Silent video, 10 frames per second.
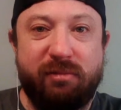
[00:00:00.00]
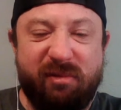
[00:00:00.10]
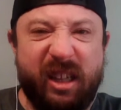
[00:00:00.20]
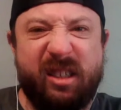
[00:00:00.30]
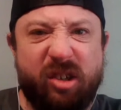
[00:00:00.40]

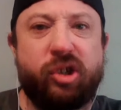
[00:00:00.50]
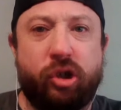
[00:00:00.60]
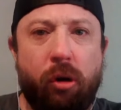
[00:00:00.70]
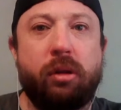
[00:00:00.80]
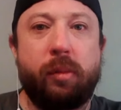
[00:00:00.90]
That's going to
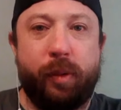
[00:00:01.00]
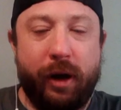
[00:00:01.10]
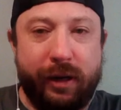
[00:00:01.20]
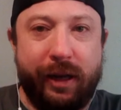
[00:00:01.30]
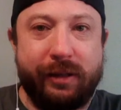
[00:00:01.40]
start the
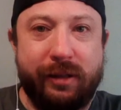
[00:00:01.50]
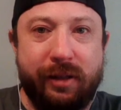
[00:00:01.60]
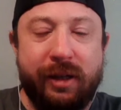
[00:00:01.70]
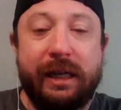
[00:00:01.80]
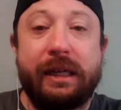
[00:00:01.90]
podcast.
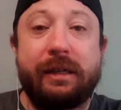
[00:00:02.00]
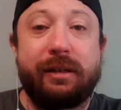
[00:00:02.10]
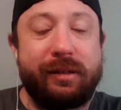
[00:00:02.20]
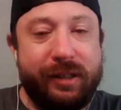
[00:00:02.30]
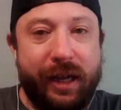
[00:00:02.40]

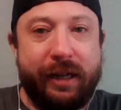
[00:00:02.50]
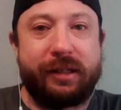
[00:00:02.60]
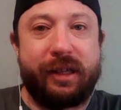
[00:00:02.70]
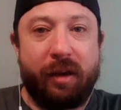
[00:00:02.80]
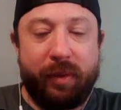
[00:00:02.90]
Second
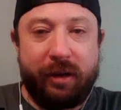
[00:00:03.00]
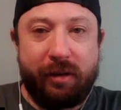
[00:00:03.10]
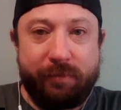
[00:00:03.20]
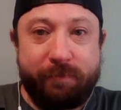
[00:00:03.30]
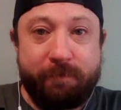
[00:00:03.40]
segment,
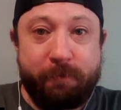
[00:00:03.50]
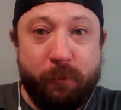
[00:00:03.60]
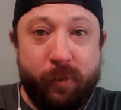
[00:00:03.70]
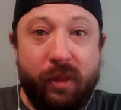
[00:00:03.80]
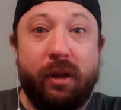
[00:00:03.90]

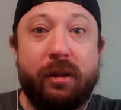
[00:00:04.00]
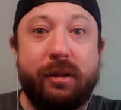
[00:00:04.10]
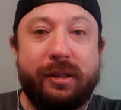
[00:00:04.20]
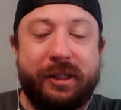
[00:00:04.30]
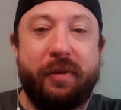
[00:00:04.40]

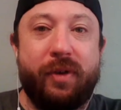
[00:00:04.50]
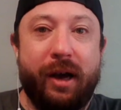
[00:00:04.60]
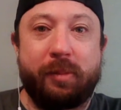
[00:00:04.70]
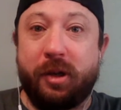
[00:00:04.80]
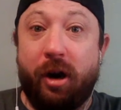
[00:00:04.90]
Steve
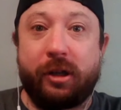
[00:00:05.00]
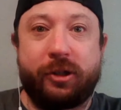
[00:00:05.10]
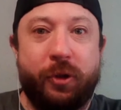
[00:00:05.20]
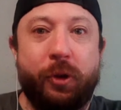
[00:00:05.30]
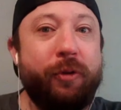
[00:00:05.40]
Keim talked
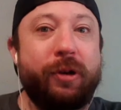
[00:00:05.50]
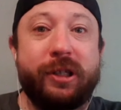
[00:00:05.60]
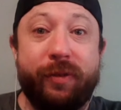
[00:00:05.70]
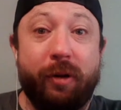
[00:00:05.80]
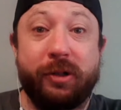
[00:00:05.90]
to the
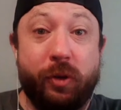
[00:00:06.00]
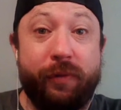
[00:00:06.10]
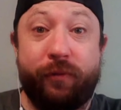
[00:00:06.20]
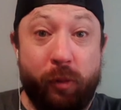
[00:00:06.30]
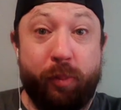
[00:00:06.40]
University of Arizona
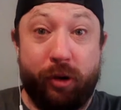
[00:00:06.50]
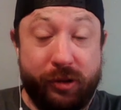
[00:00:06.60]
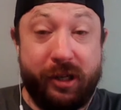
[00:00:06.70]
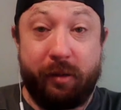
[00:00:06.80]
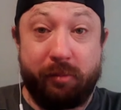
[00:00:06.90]
football
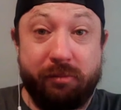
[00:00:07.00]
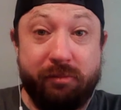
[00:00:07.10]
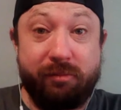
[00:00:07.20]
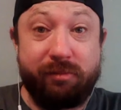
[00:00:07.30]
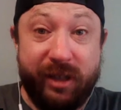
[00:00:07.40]
team
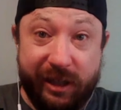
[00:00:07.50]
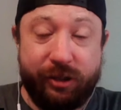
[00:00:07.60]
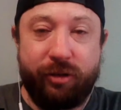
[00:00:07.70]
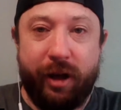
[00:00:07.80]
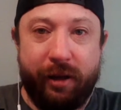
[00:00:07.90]

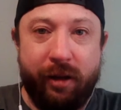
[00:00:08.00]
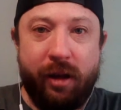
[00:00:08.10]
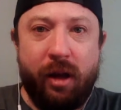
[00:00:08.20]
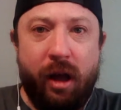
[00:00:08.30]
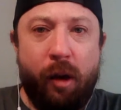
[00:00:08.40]
yesterday
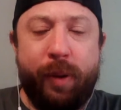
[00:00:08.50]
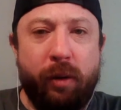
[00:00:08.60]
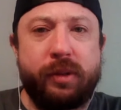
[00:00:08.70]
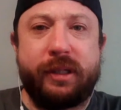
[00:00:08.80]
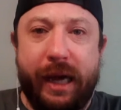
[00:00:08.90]

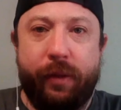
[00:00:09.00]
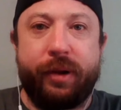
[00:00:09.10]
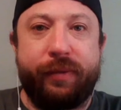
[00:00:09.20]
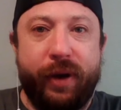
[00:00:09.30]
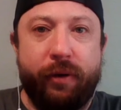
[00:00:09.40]
about
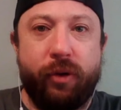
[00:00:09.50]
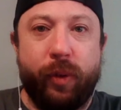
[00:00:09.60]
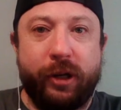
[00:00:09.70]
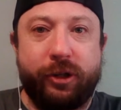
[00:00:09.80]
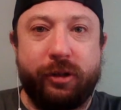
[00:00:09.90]
talent
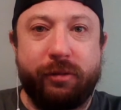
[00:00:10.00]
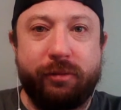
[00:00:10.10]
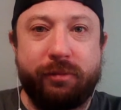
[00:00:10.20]
evaluation.